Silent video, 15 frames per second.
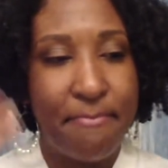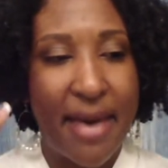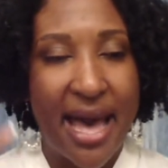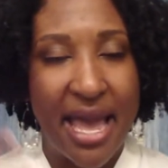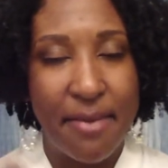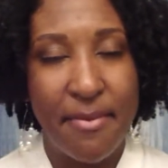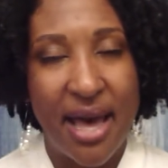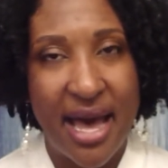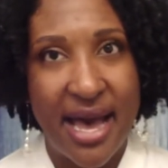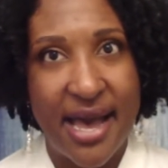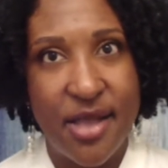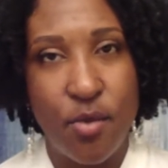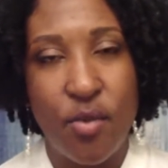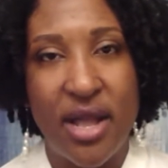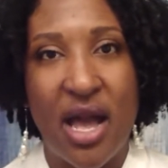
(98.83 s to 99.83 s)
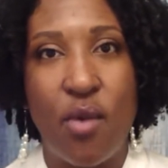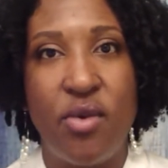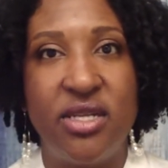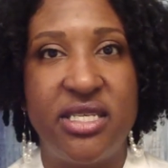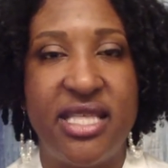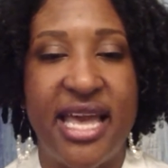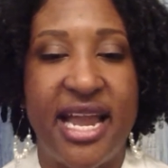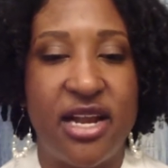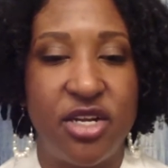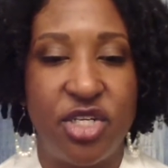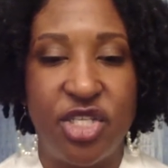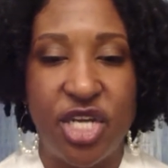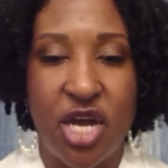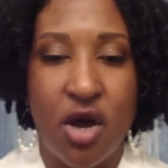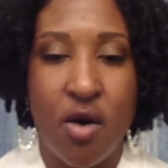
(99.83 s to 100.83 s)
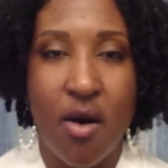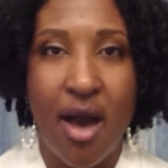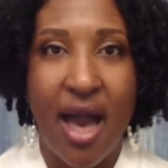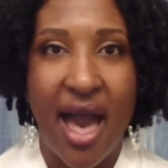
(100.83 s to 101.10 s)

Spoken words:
my mind, when I went to the hair show,